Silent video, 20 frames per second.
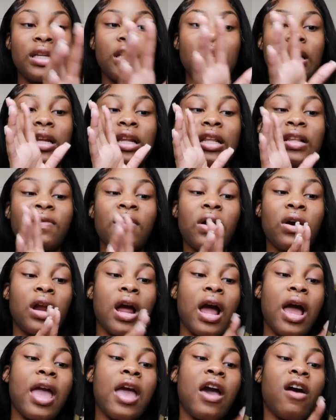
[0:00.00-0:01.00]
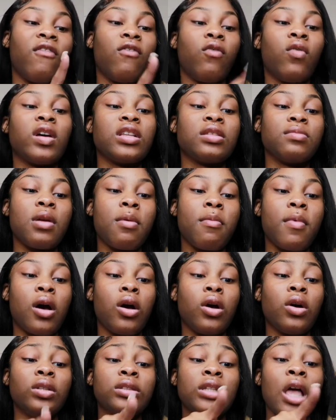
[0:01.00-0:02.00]
and in this folder I have voice
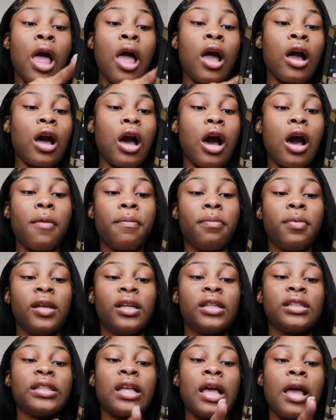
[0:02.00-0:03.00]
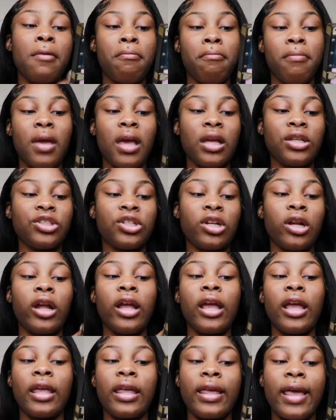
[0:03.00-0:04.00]
memos, compass, measure,
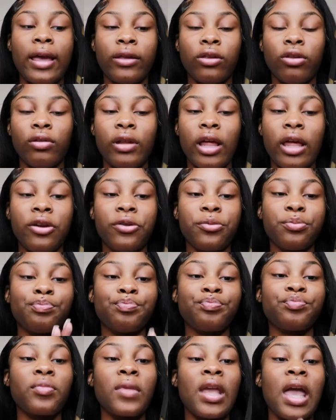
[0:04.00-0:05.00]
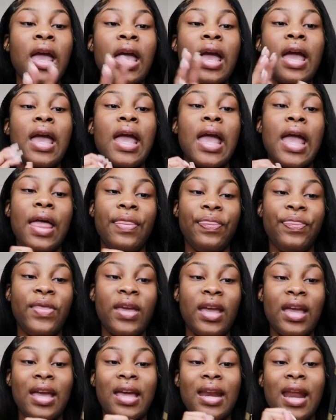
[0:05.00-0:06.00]
and calculator. And
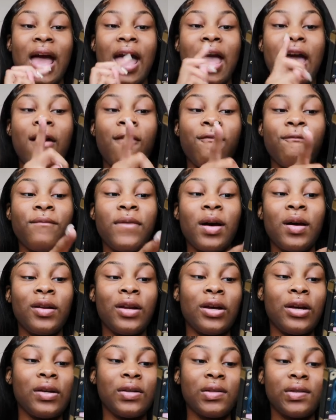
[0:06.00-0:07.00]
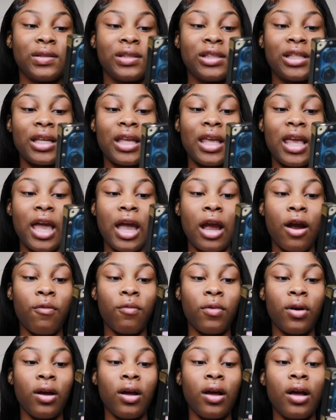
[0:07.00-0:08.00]
then I have photos,
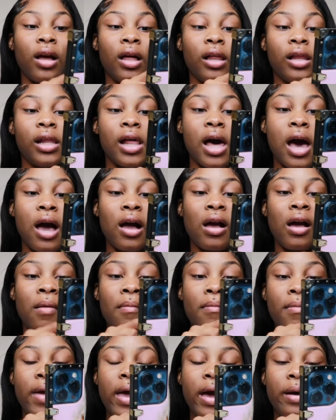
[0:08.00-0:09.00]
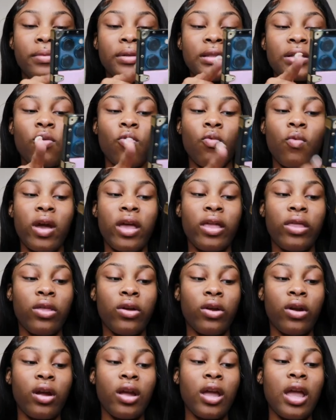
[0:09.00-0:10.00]
camera, clock, maps,
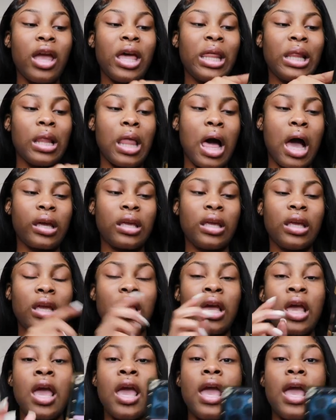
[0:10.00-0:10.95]
weather, and Locky.